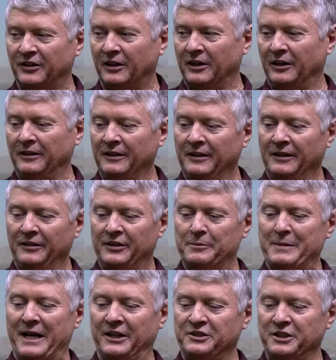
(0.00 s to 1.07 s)
are the
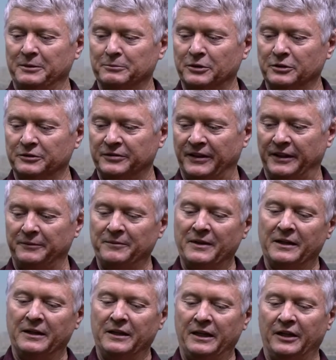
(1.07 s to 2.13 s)
matching moving
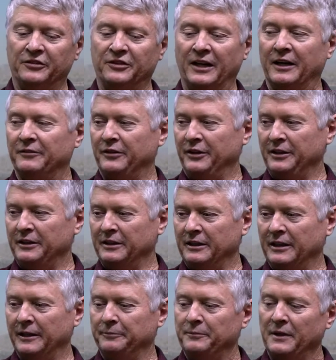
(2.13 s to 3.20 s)
is not very
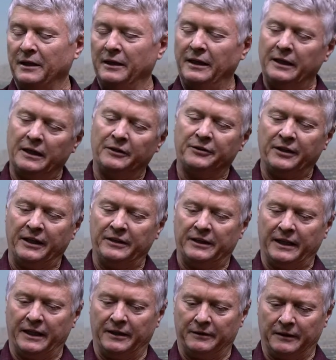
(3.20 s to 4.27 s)
good. Another thing
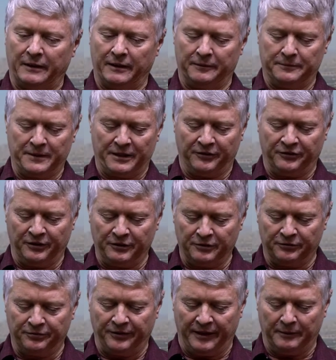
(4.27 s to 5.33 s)
that a single
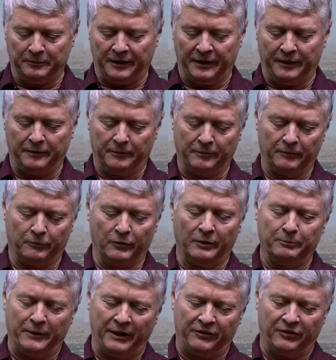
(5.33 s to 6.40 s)
family, what
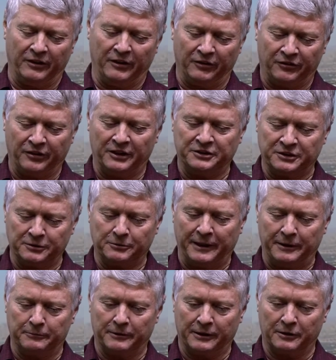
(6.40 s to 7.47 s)
makes it such a
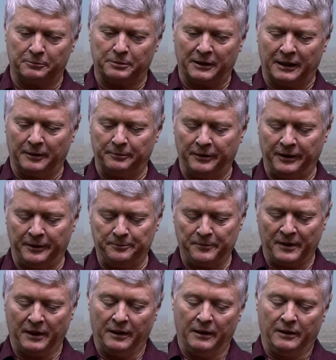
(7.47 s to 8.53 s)
great rental property,
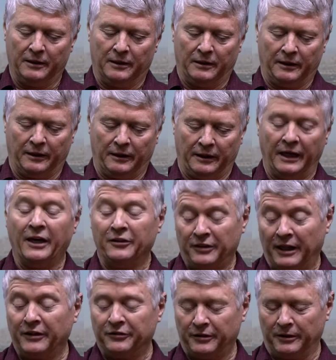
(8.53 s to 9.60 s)

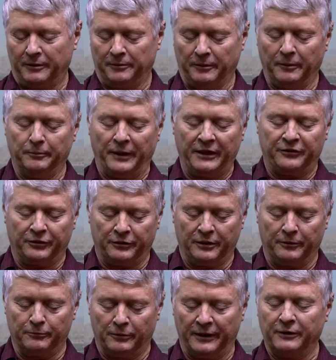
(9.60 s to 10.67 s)
it makes a
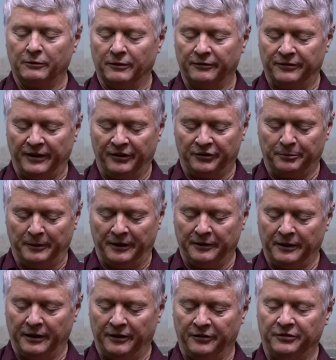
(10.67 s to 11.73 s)
good rental investment,
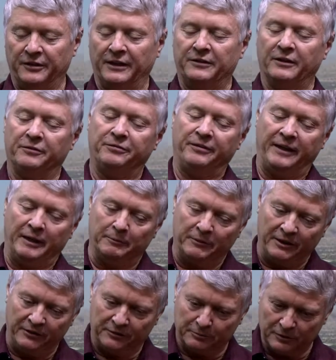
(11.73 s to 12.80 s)
is that the
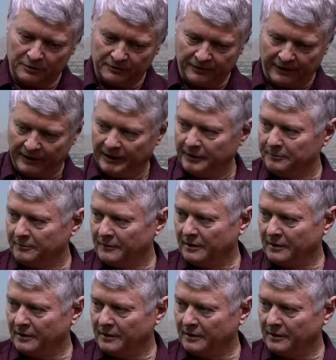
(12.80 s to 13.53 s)
families move in,